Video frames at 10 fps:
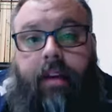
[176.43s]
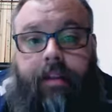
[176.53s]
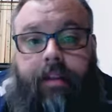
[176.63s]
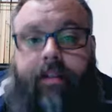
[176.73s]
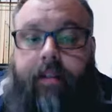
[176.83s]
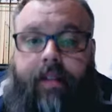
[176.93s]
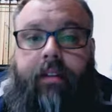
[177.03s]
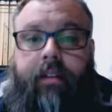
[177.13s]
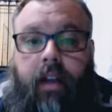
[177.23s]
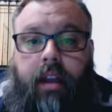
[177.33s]
And you click your
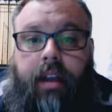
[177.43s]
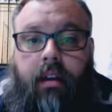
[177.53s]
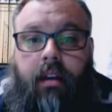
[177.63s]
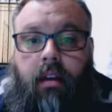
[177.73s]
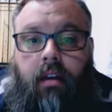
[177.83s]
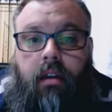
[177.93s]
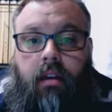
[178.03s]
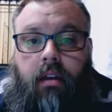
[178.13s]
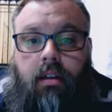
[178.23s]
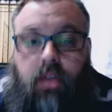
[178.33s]
login
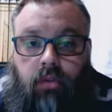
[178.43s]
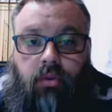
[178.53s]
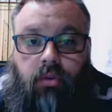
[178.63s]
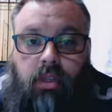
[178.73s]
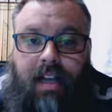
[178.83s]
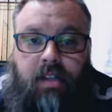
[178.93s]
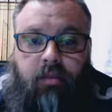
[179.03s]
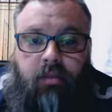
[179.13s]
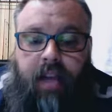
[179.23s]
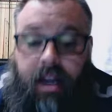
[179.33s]
to Google Classroom
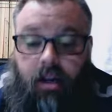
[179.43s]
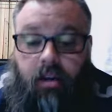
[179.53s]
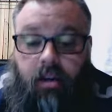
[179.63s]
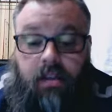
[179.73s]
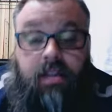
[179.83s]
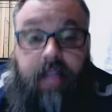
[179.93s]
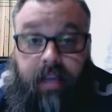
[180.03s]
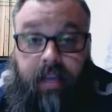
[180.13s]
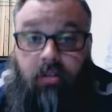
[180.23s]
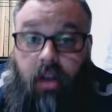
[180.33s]
and enter the same
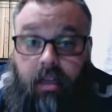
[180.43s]
login